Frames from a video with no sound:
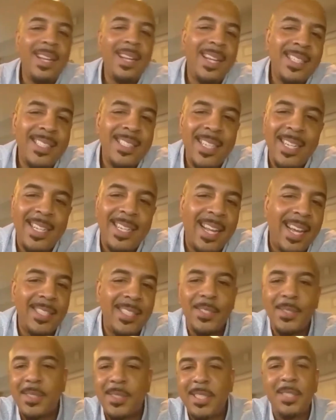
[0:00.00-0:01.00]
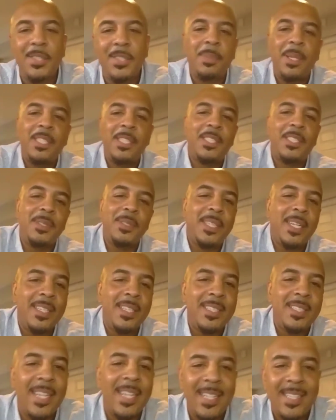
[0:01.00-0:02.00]
likes saying National
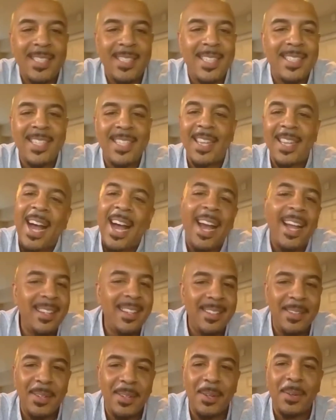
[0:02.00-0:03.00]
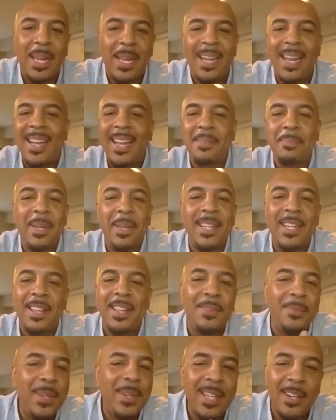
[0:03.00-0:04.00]
Geospatial-Intelligence Agency. It's a lot. They like being a
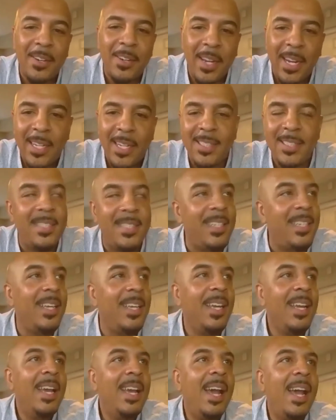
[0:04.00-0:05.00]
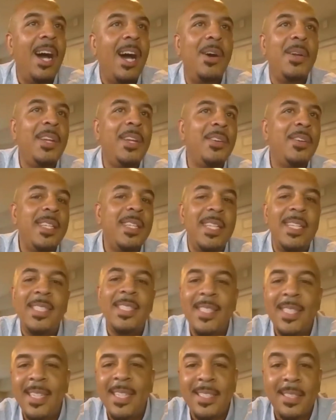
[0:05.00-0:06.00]
3-letter agency. Out here in
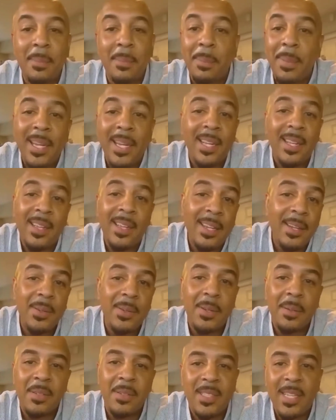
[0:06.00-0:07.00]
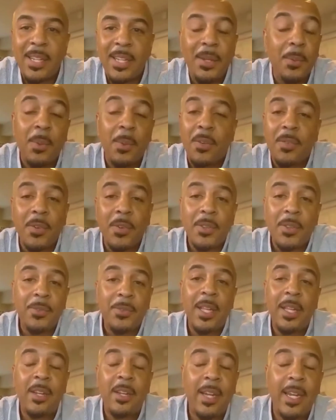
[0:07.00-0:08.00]
DC, it's a big deal to say you work for a
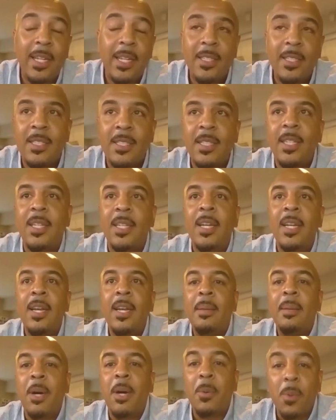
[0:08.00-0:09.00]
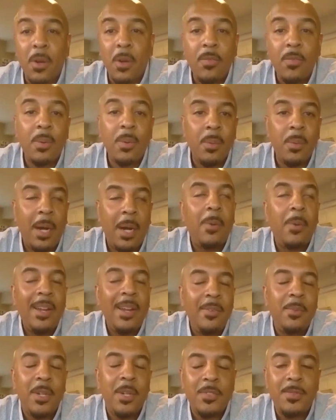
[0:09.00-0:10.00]
3-letter agency. My
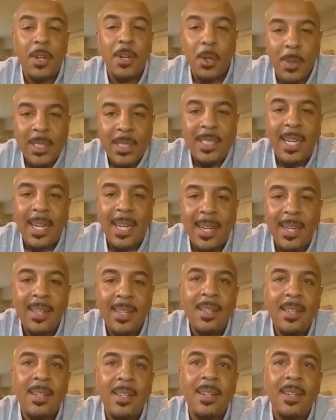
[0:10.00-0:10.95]
wife works for OSI,